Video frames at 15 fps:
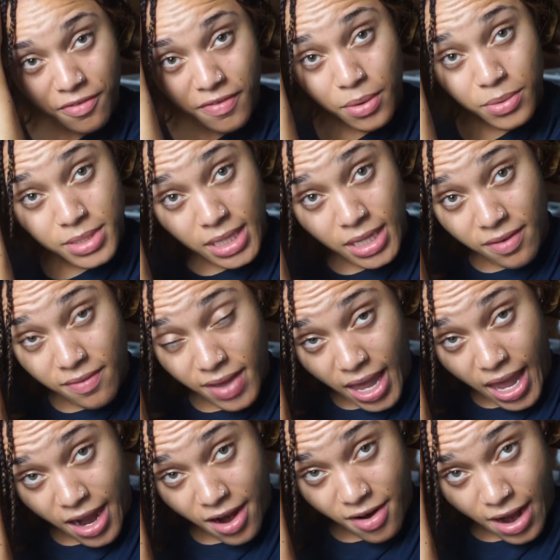I was leaving
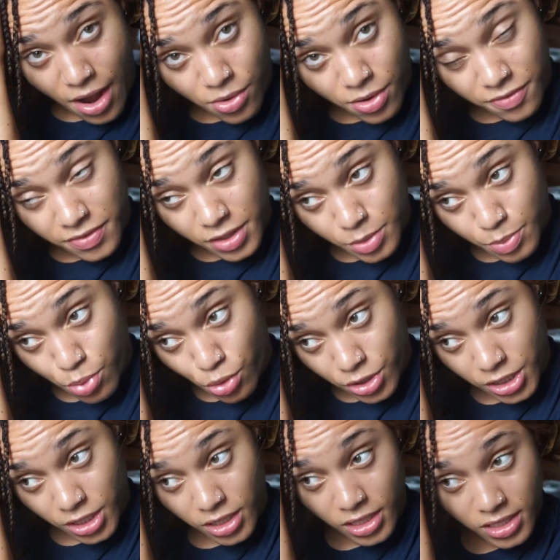hair out of this
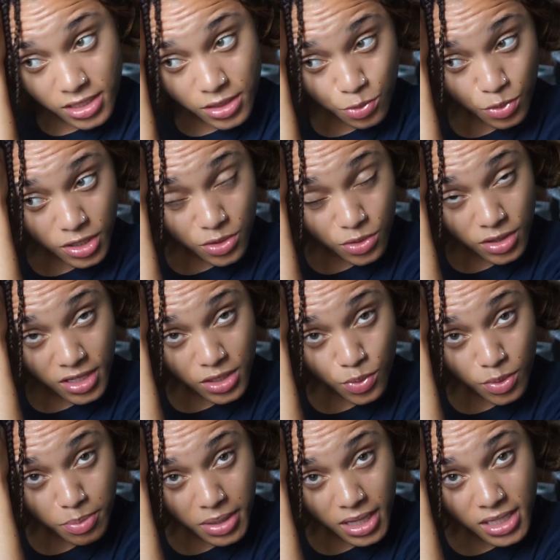portion, this
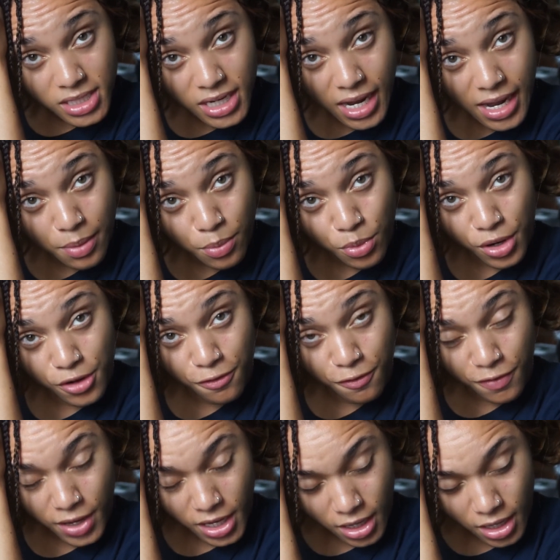would be the time where you
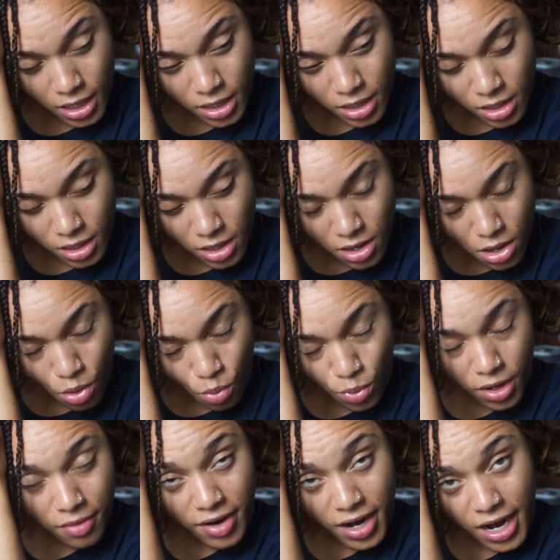feed in
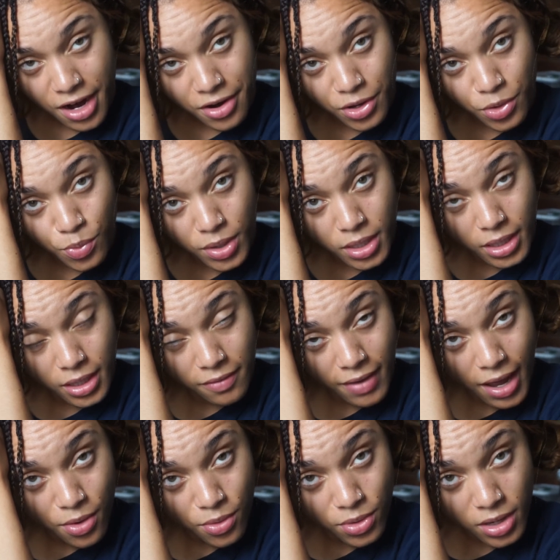whatever hair you want to leave
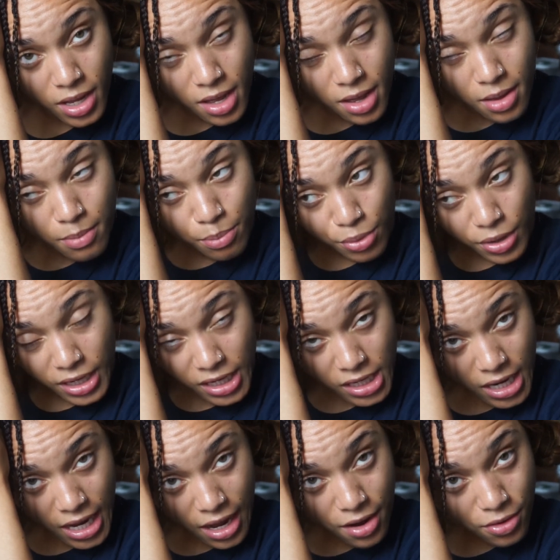out. Braid
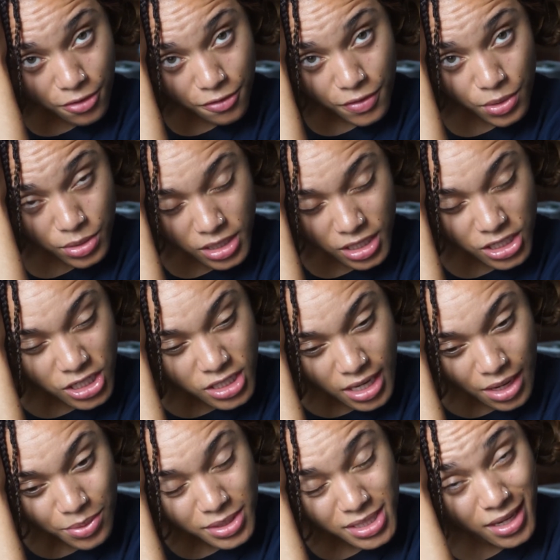it down a few stitches,
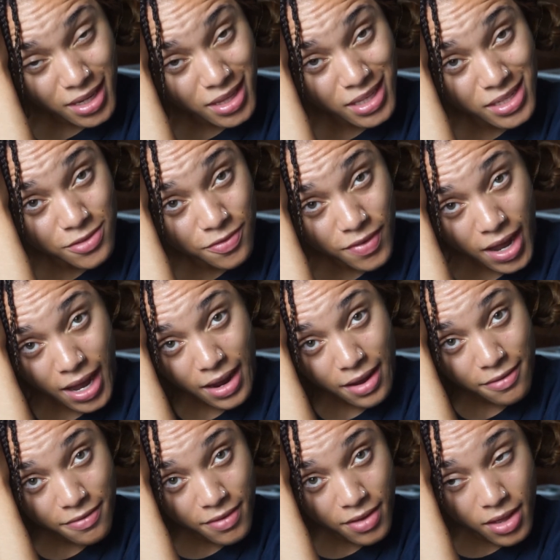I would say at least
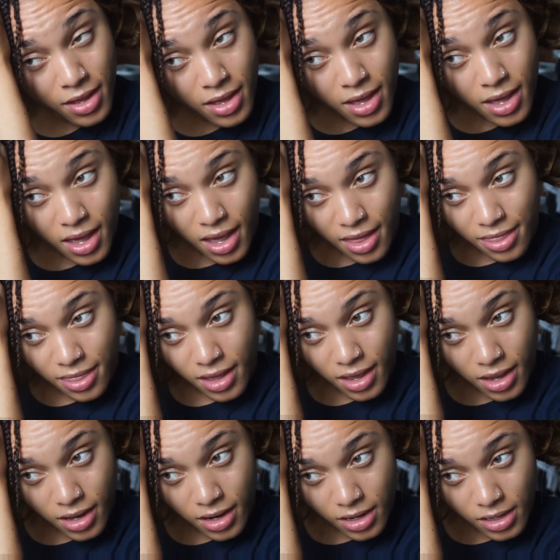5, and
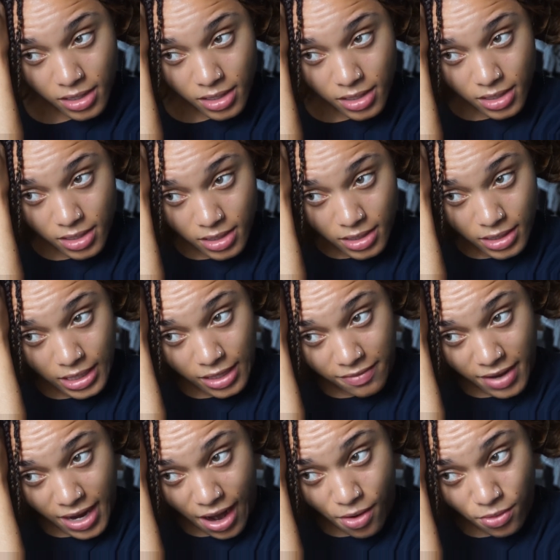then
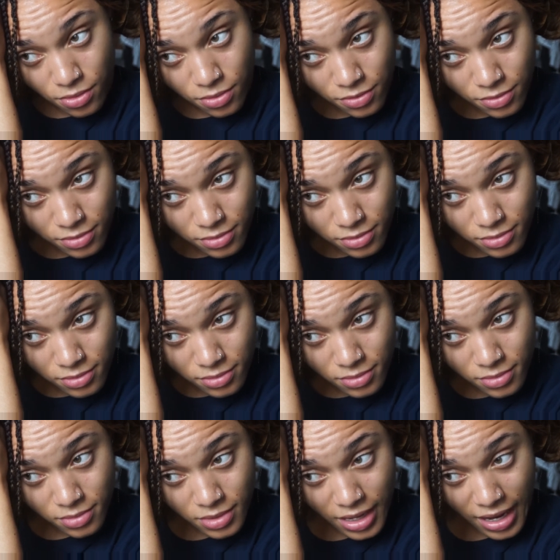leave it out.
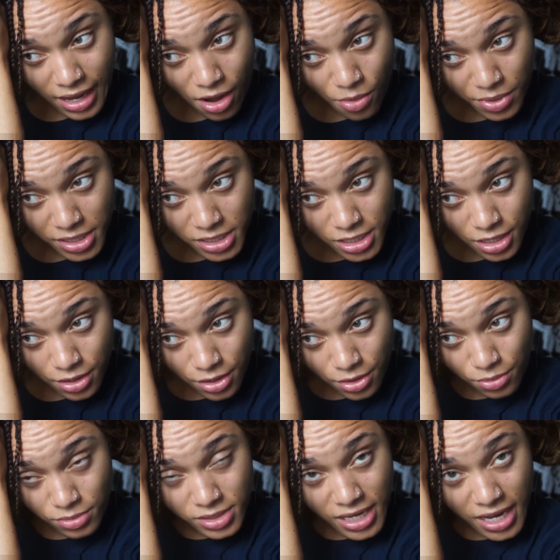Like I always tell
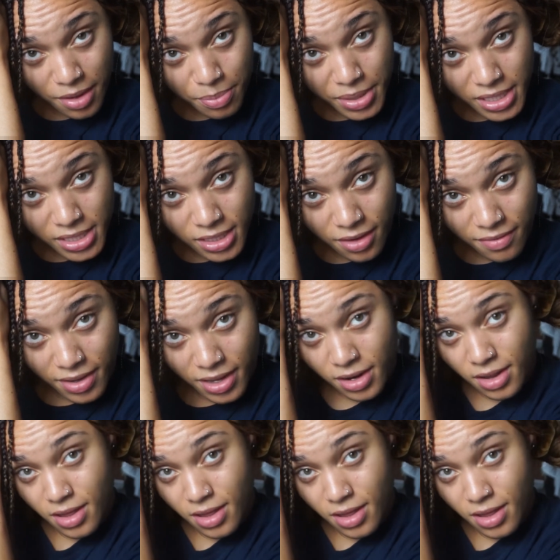you, take a piece of it,